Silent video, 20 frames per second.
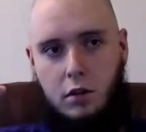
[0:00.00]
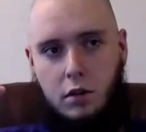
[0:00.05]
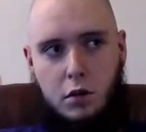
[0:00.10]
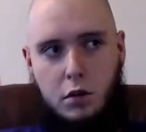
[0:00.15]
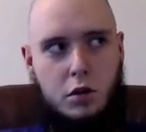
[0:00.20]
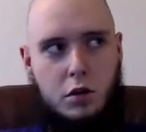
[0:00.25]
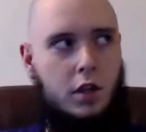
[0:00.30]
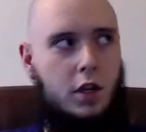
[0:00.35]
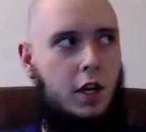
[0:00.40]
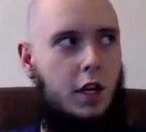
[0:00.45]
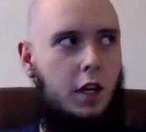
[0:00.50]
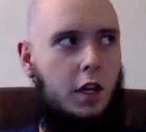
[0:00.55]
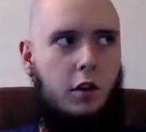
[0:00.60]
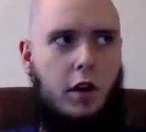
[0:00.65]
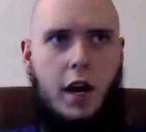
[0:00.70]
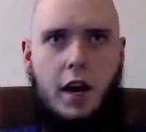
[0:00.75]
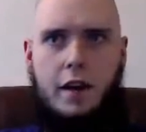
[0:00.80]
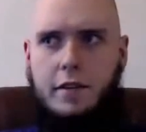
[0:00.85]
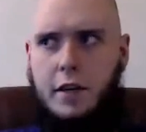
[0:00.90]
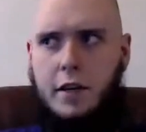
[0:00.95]
Usually
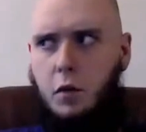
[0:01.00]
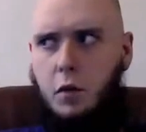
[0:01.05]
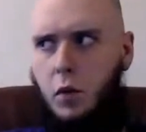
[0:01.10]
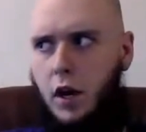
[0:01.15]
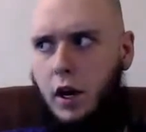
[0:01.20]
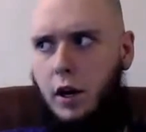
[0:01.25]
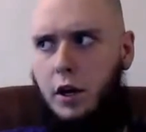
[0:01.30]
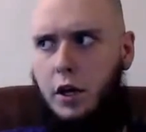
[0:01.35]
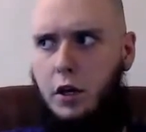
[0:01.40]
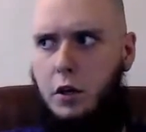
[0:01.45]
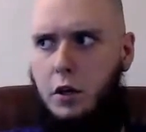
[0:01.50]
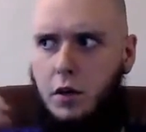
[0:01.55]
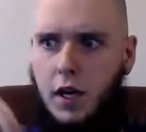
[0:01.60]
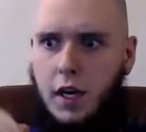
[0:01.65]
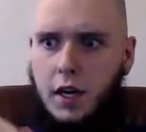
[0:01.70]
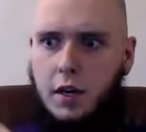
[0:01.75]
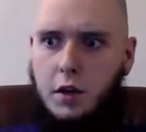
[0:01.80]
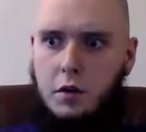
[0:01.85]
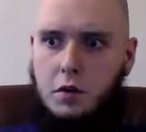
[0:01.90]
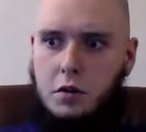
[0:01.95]
you'll have it where you
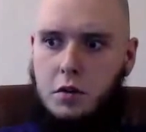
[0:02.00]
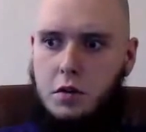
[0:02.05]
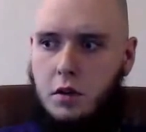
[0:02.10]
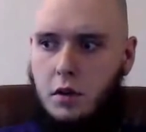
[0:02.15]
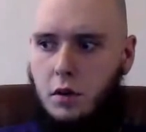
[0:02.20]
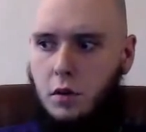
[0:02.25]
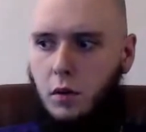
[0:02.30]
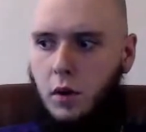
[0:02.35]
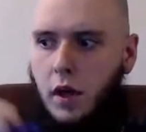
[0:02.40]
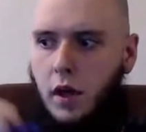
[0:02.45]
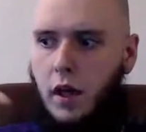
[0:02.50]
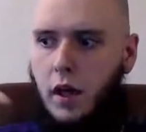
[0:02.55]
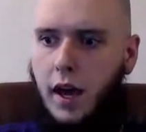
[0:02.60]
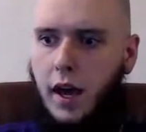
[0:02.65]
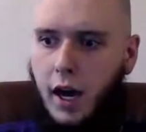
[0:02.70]
get used to